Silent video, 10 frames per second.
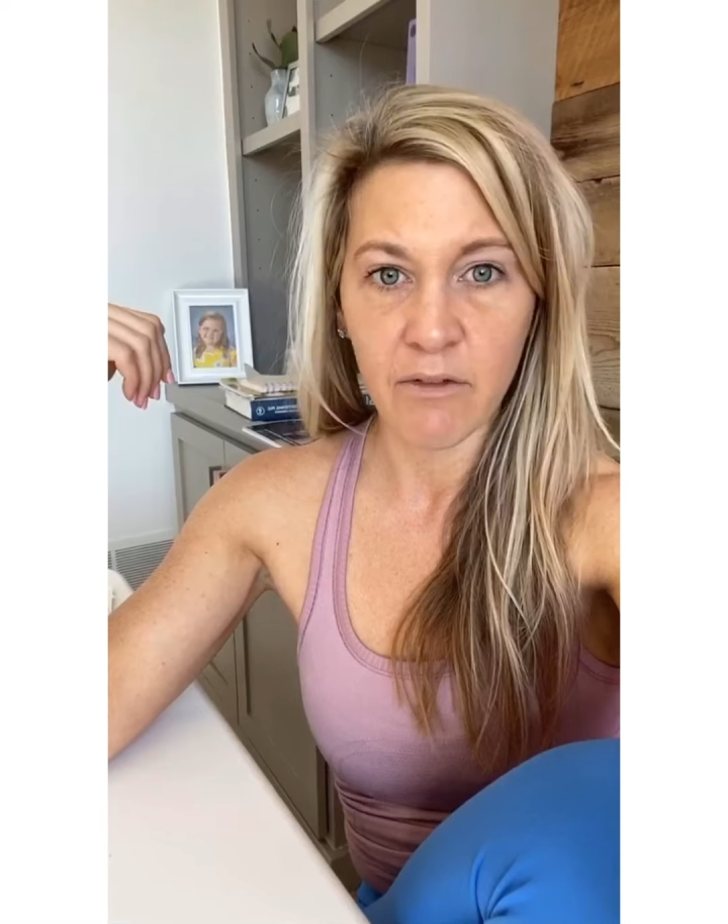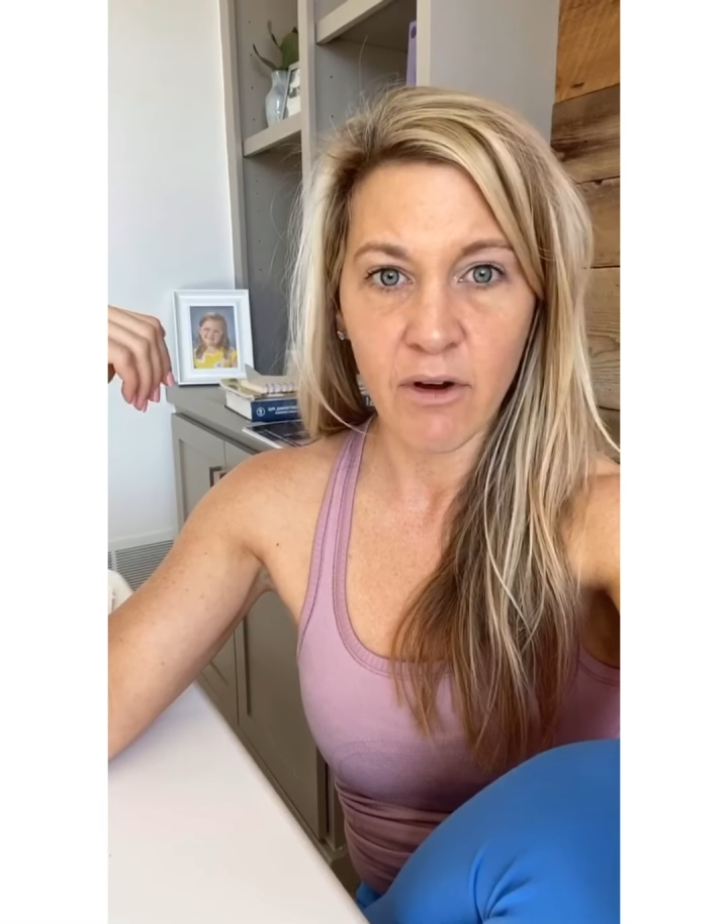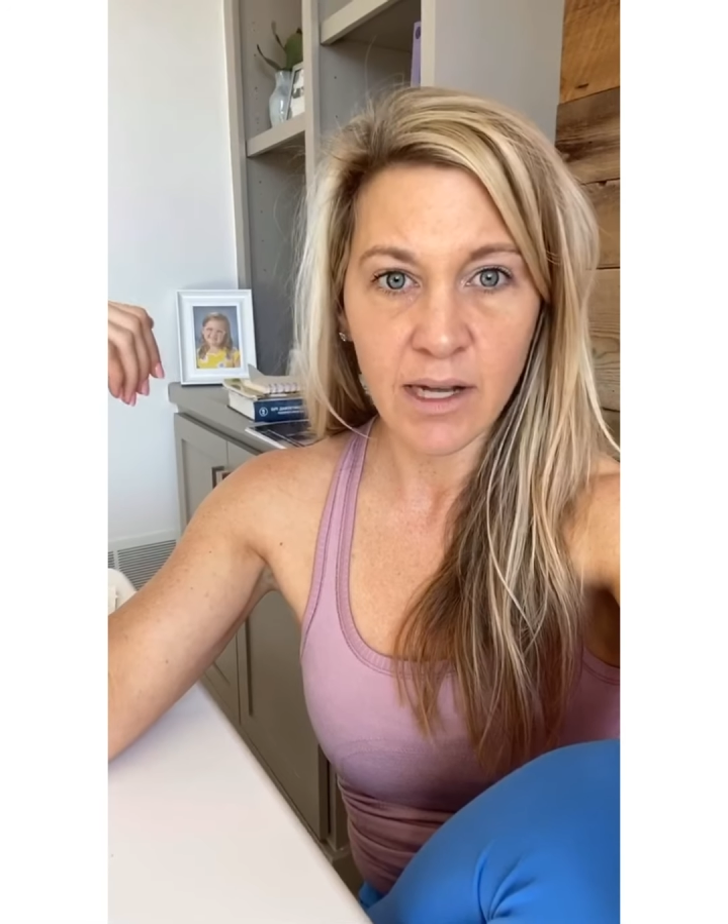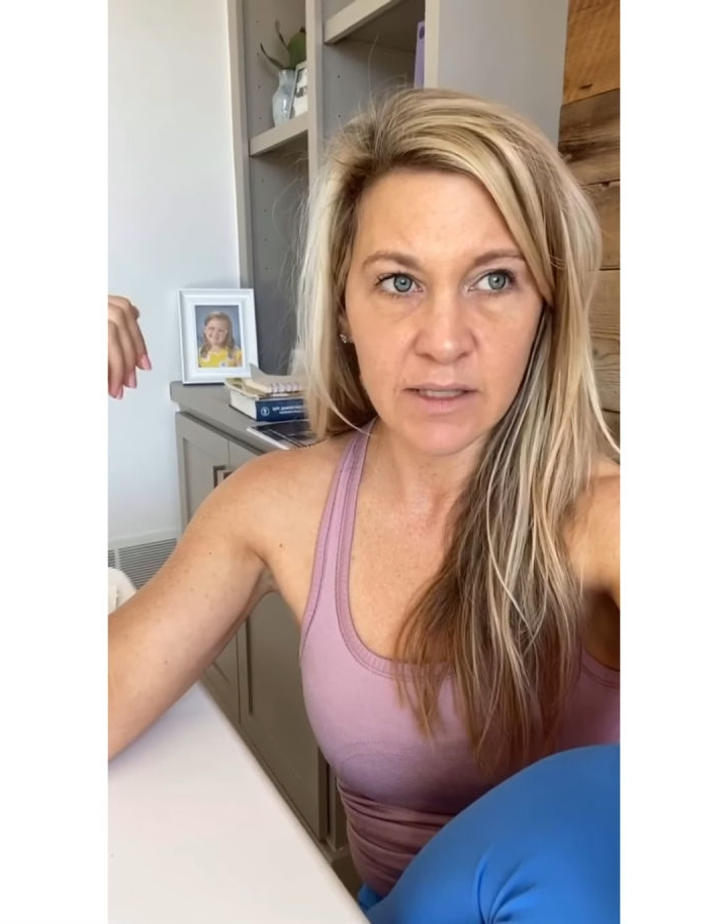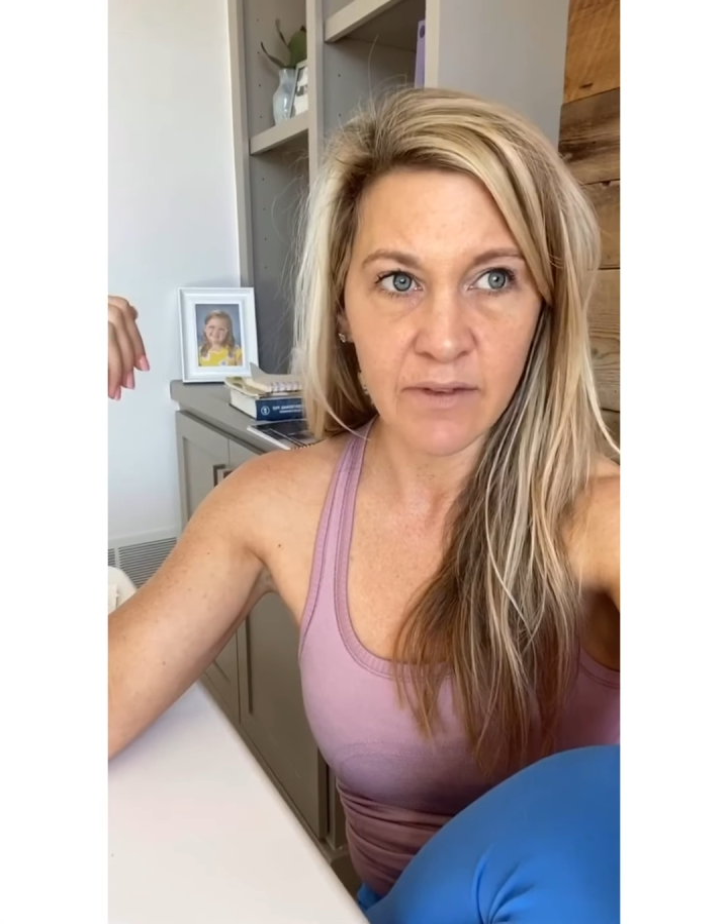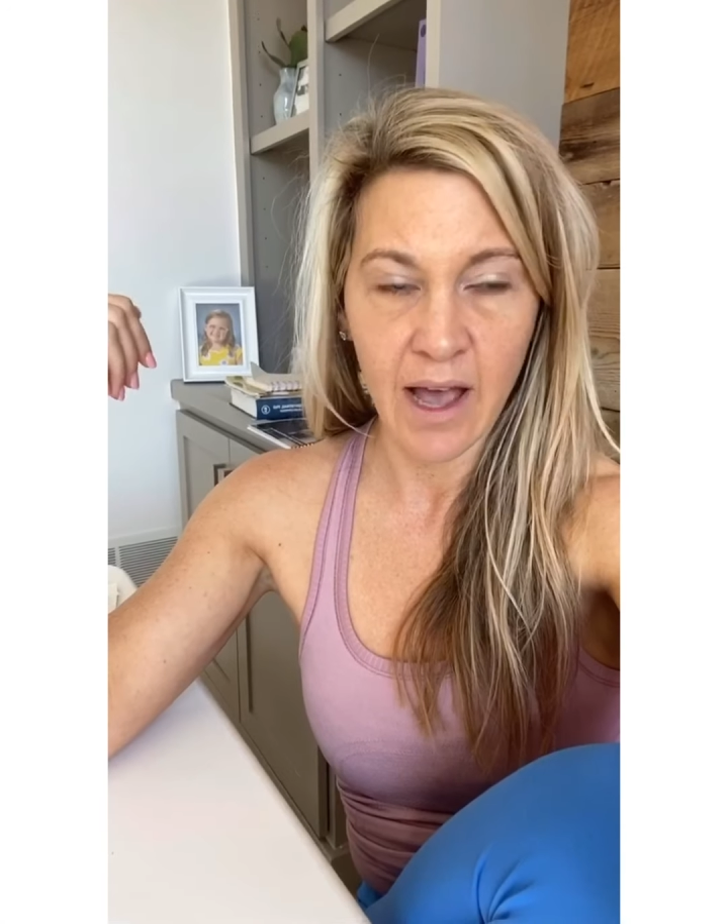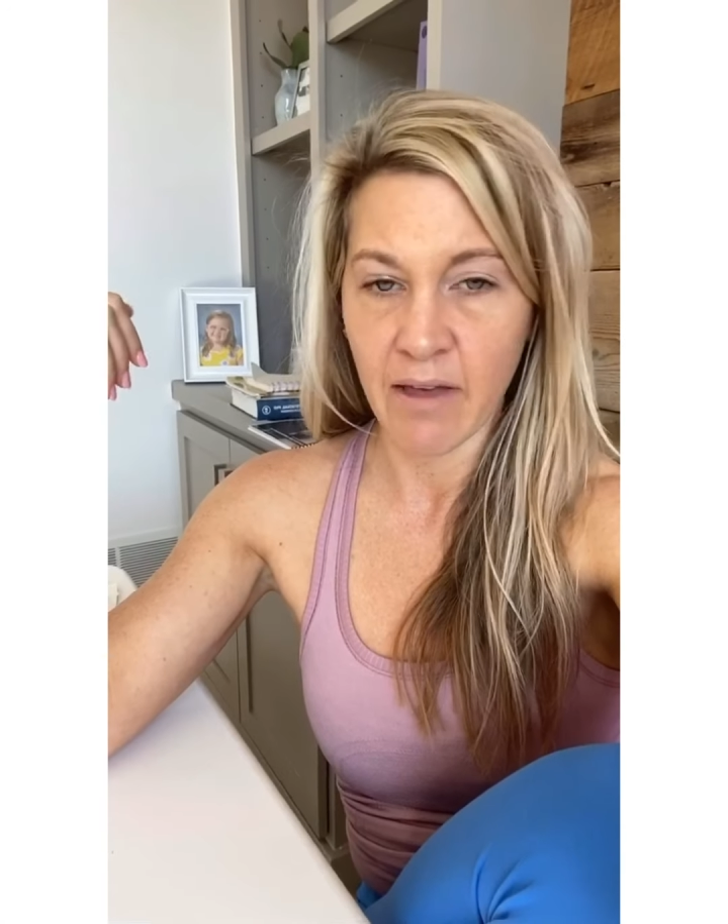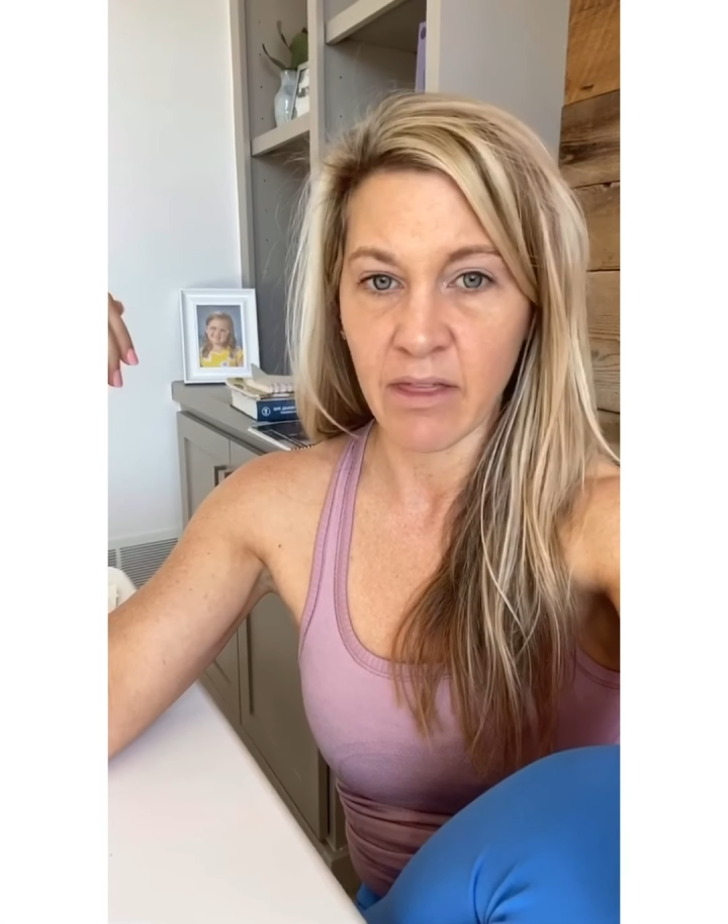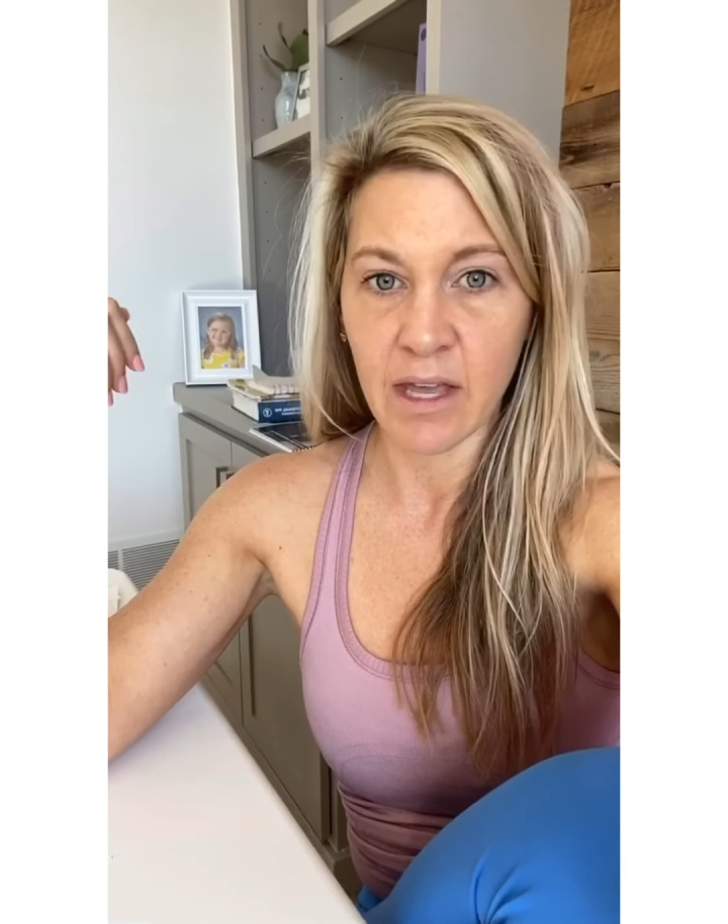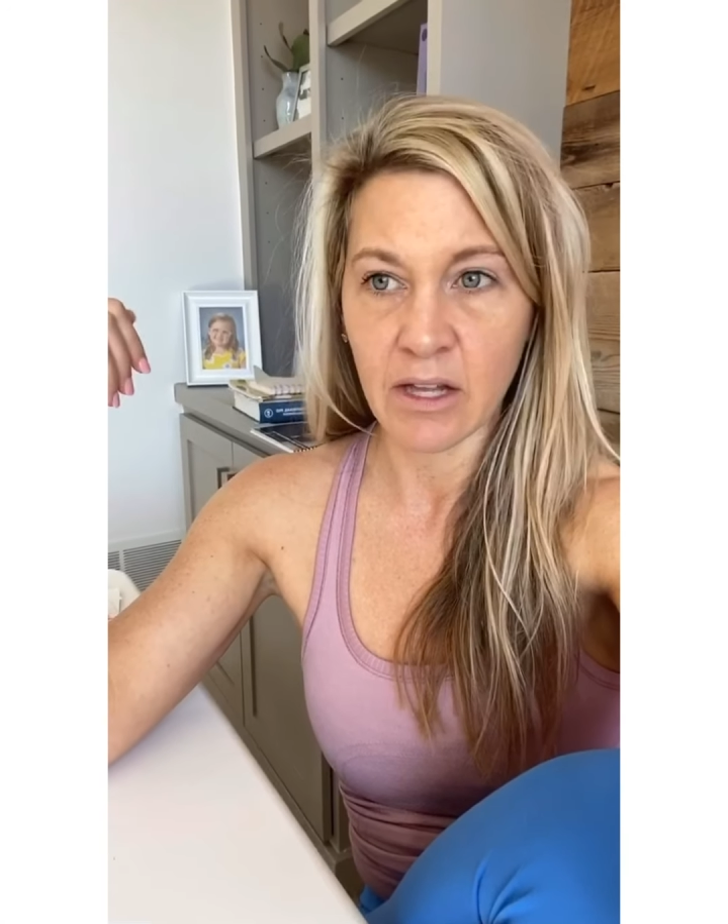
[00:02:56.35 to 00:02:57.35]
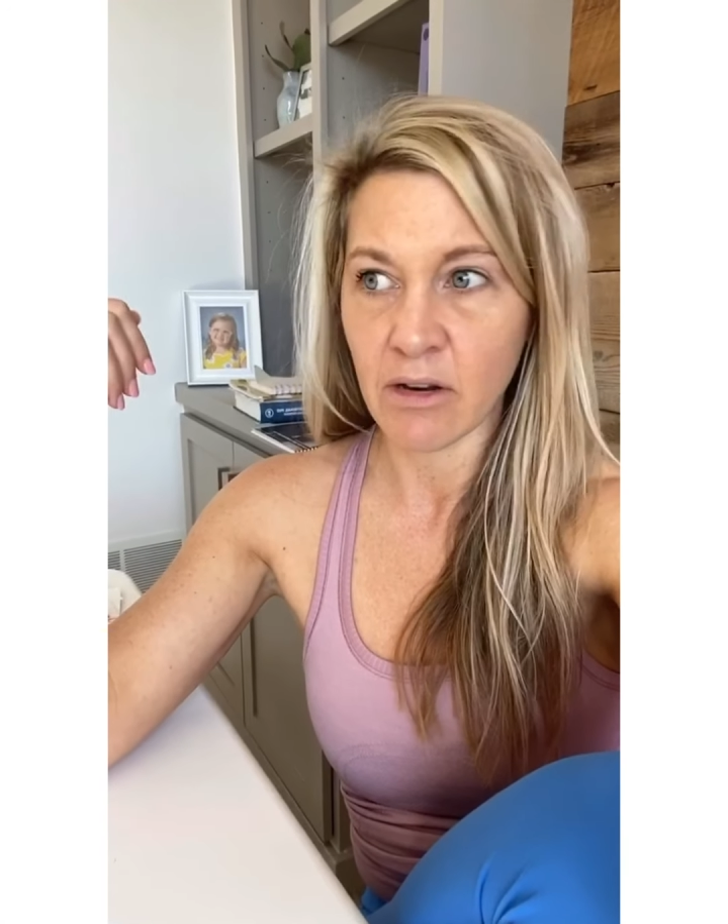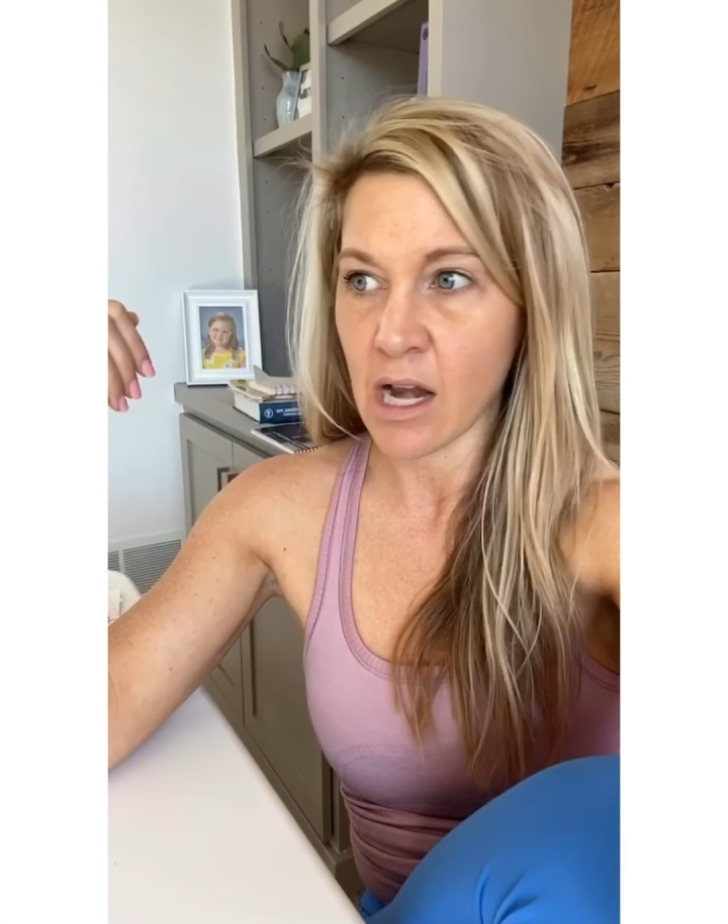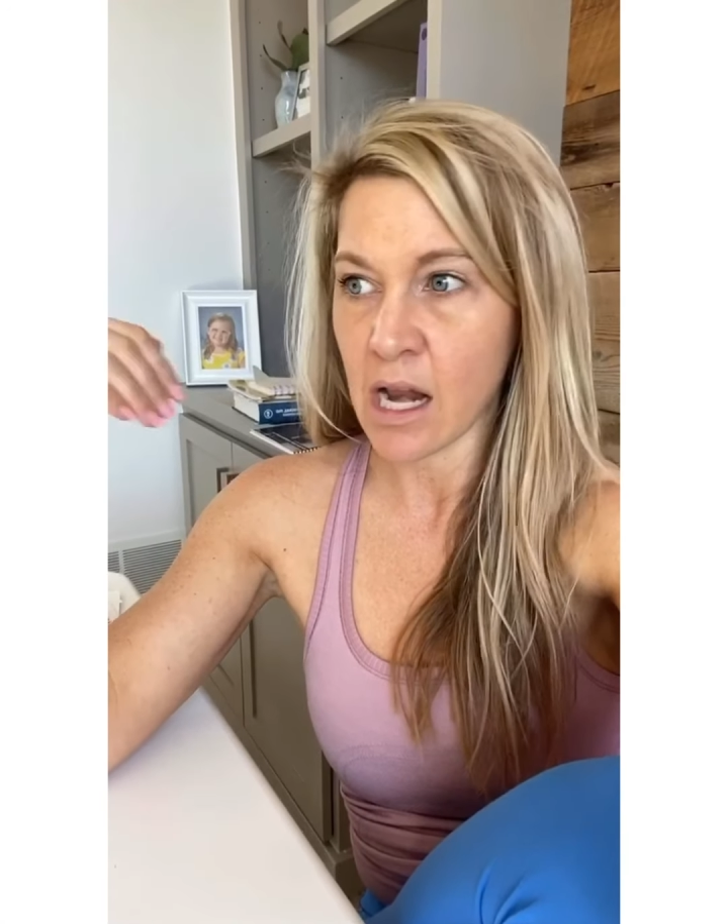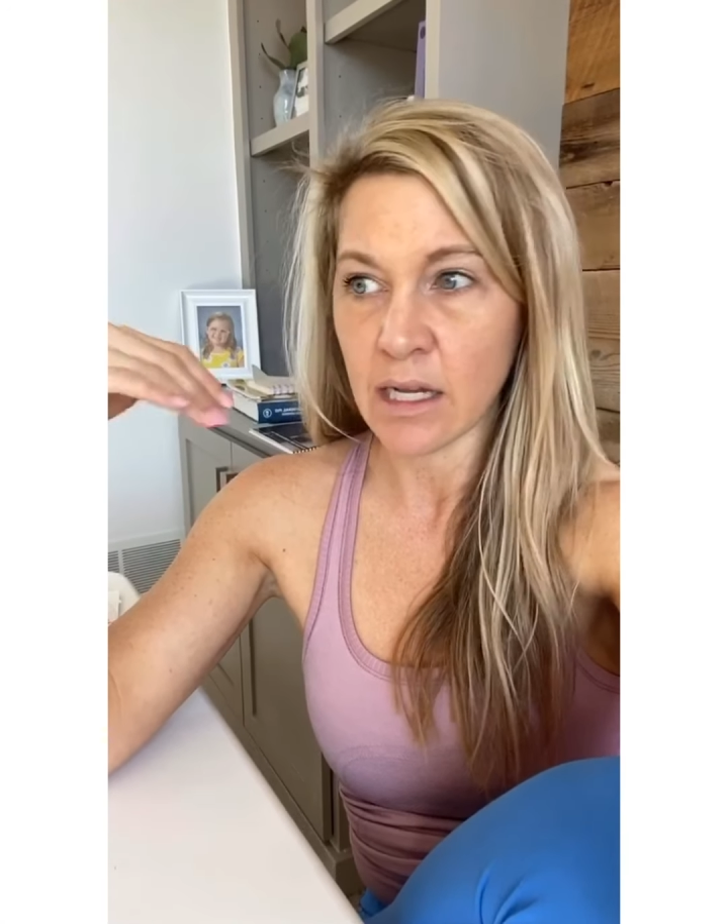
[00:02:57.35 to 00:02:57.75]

CrossFit athlete and you